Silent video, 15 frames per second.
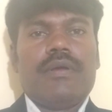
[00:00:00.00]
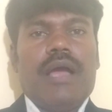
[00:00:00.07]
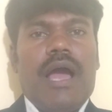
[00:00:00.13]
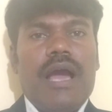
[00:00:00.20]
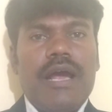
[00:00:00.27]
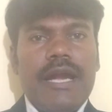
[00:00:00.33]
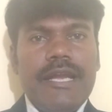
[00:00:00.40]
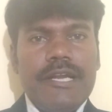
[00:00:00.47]

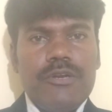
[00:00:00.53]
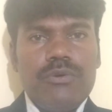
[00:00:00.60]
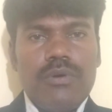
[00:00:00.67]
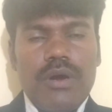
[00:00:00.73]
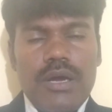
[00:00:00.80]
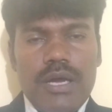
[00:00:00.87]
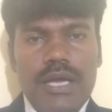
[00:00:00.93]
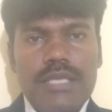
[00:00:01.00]
according
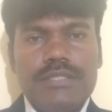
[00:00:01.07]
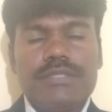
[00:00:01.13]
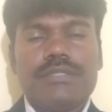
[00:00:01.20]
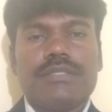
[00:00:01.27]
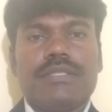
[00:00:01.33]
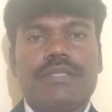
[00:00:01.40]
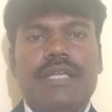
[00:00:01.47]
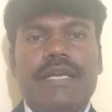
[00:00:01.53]
to
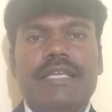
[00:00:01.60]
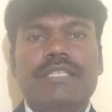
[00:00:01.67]
us that